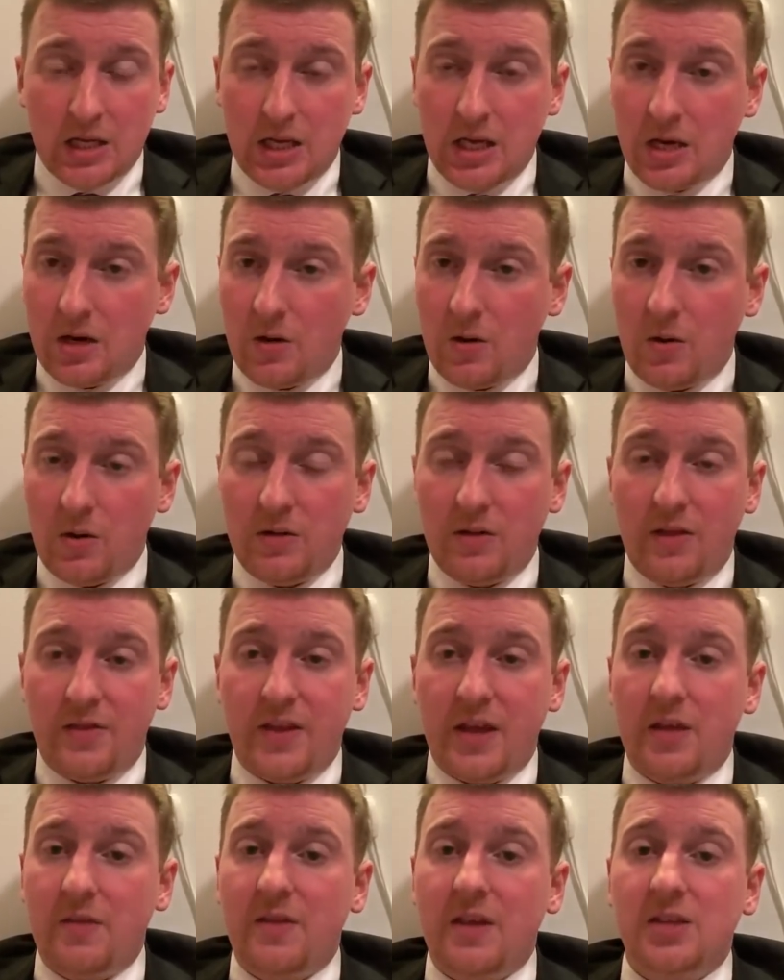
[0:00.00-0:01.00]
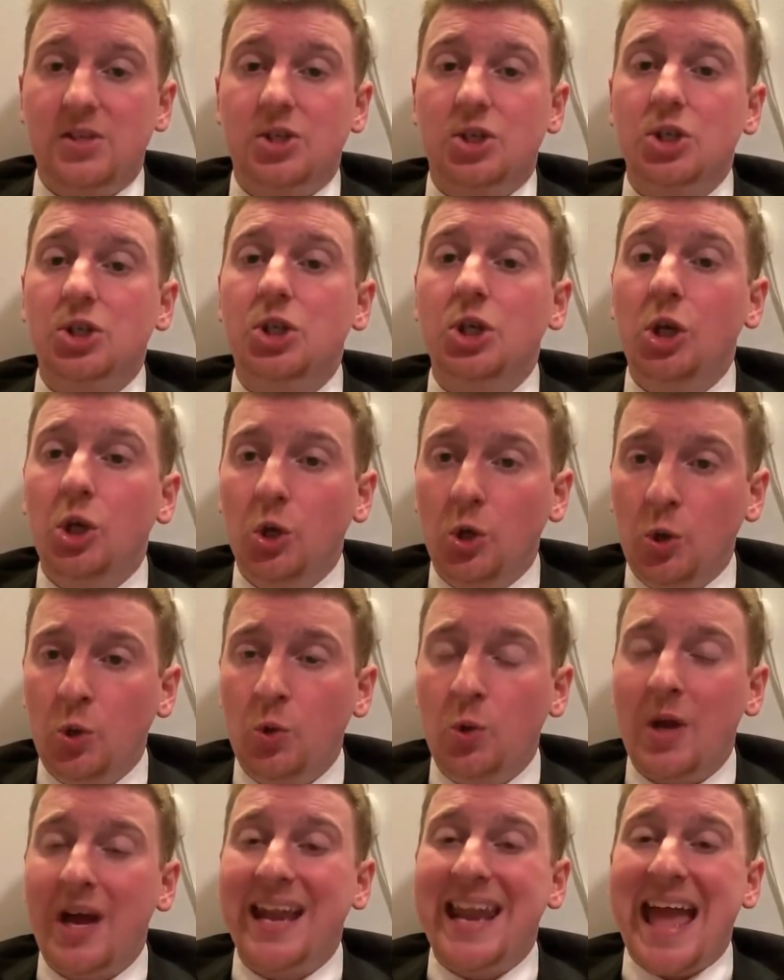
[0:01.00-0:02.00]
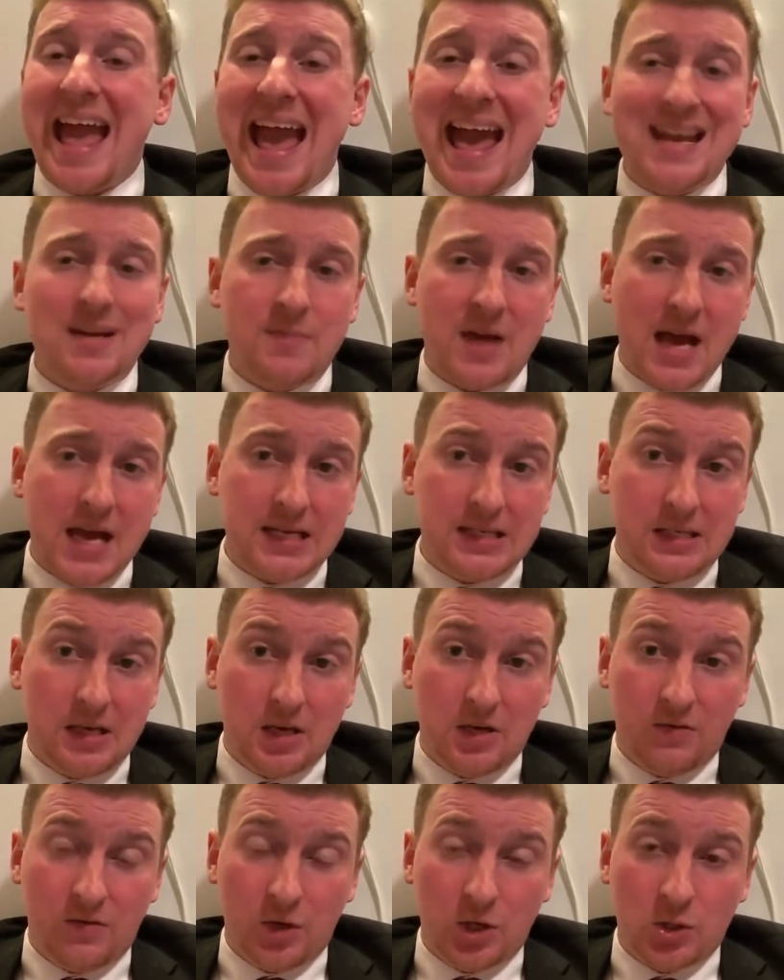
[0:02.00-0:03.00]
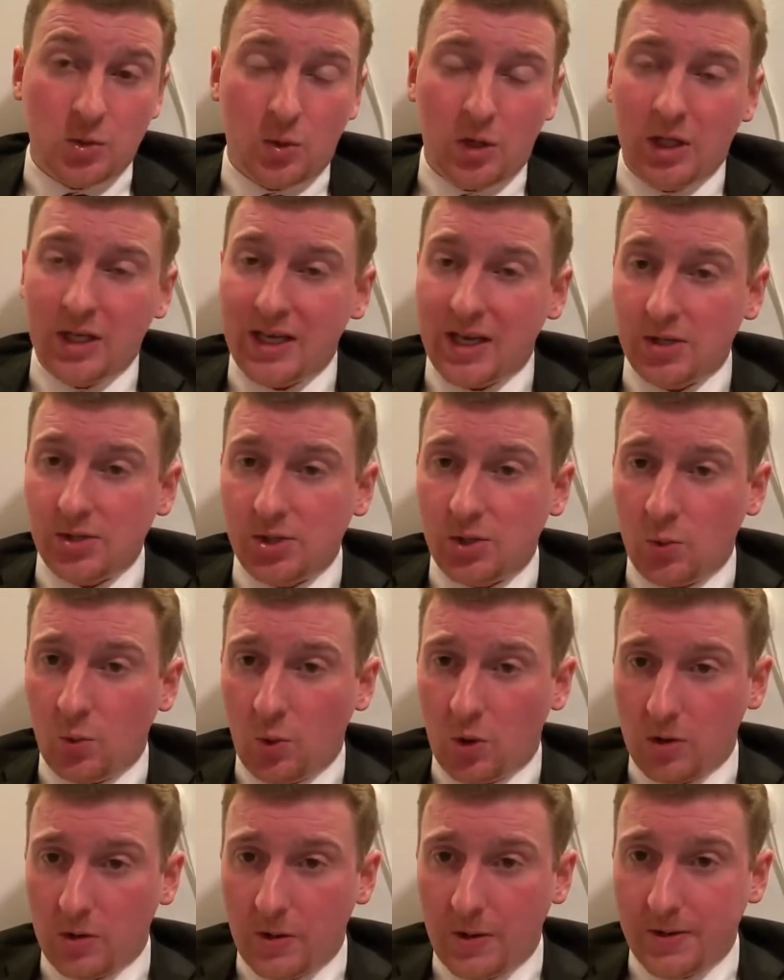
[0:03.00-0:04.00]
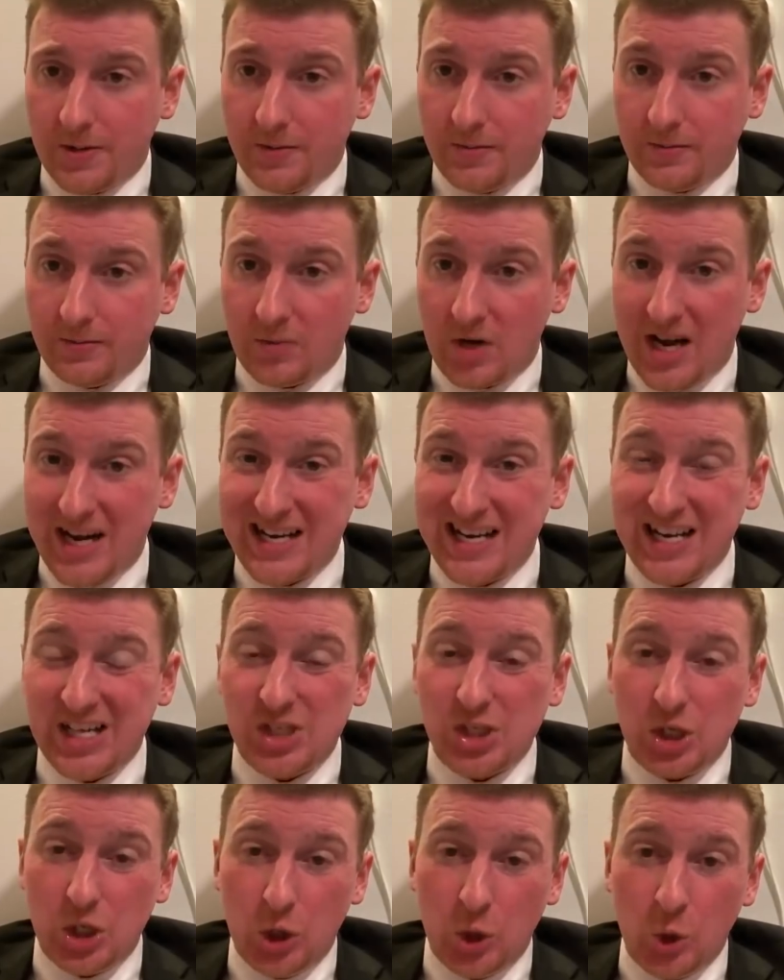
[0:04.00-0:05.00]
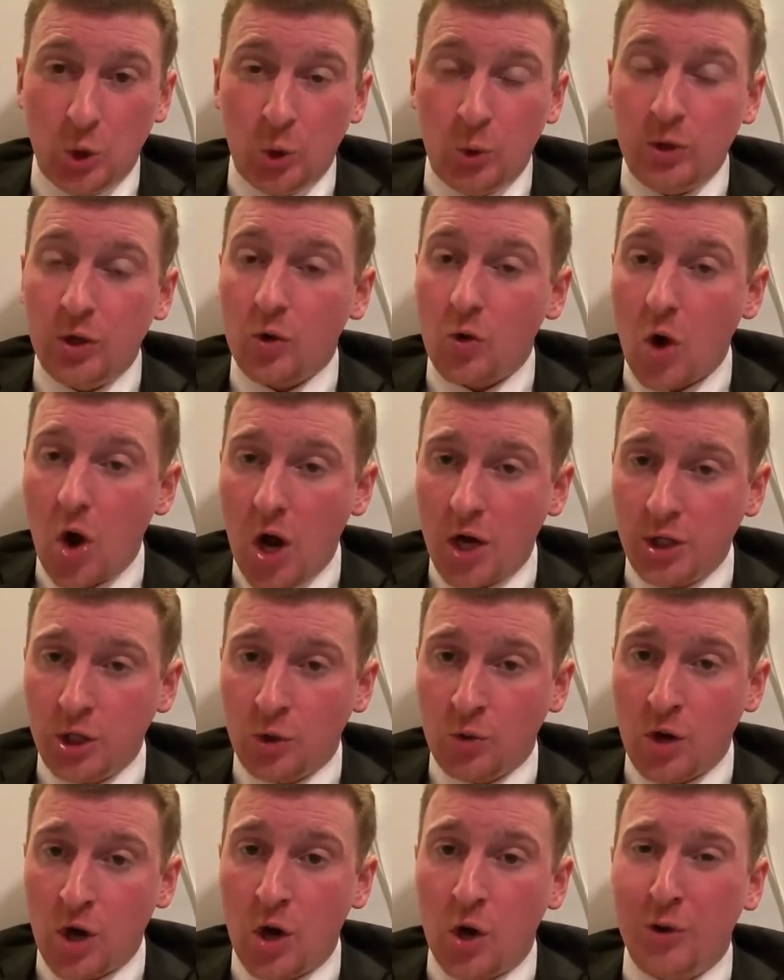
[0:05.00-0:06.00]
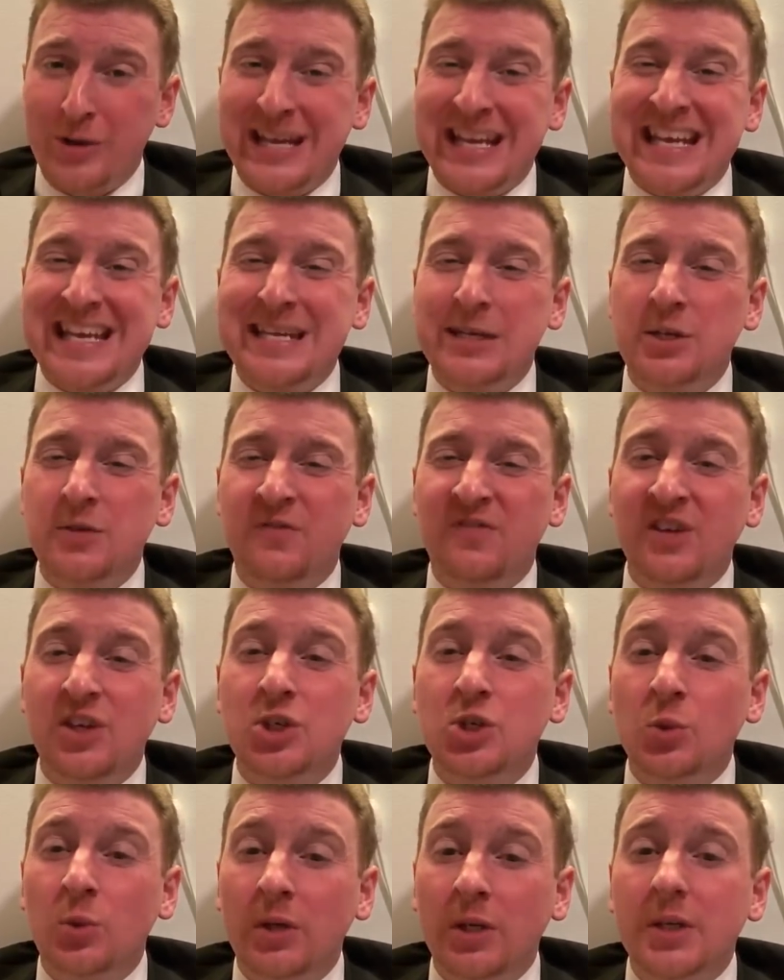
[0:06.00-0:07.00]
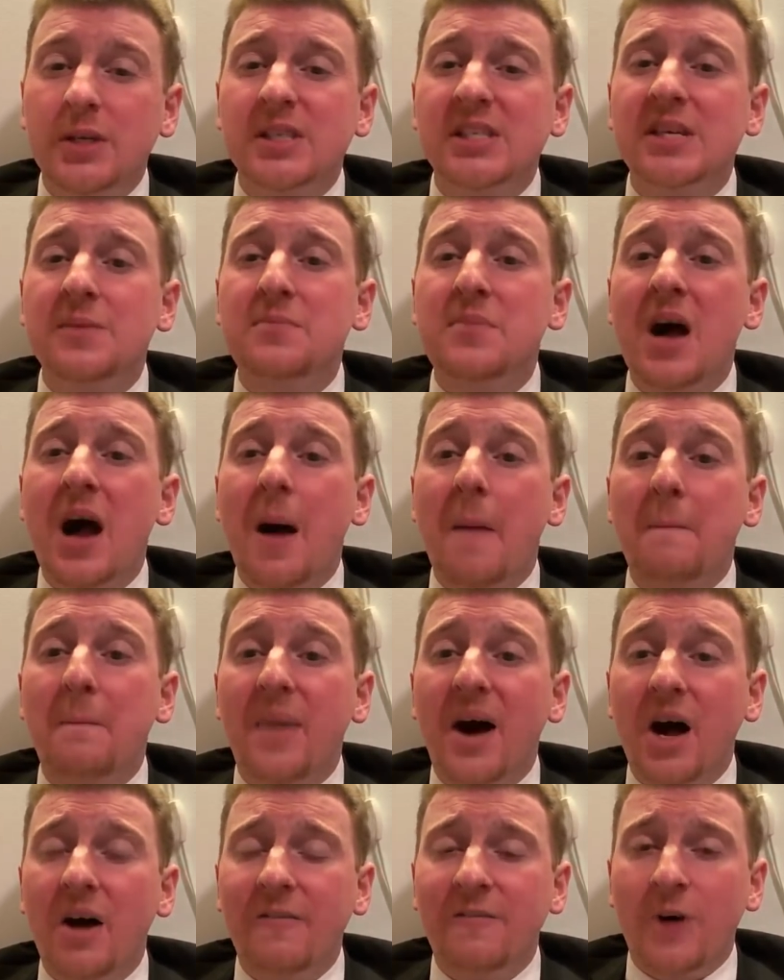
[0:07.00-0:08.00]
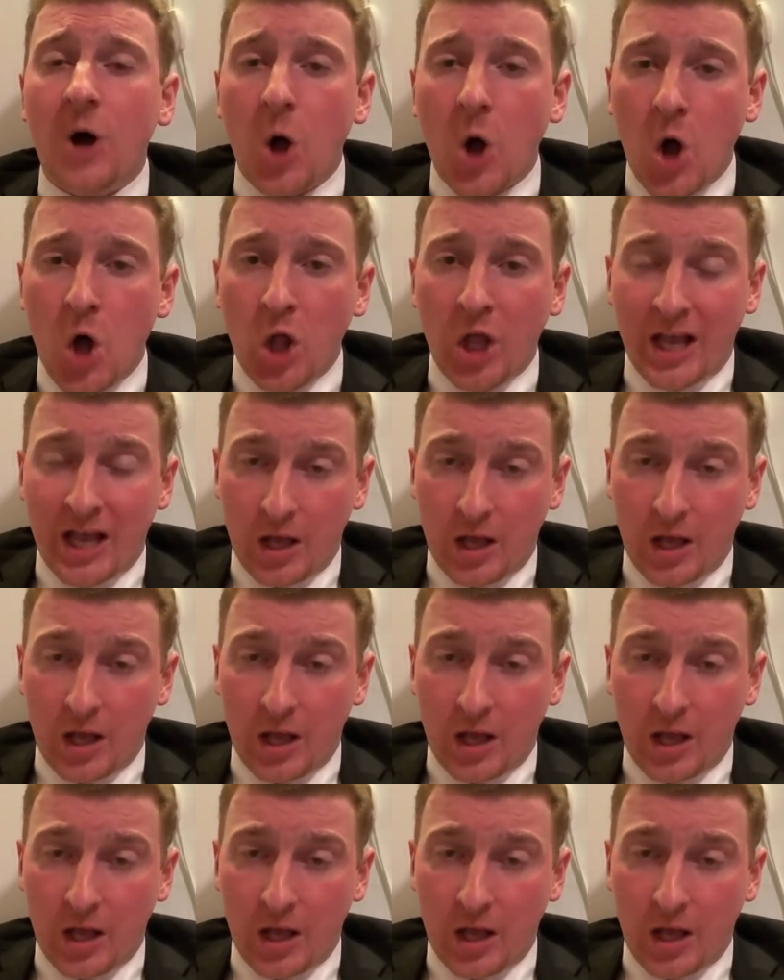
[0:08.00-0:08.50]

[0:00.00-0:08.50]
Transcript: you know, that they, it's just you, an atomized individual against the world, right? It's you, you're on your own, individualism above all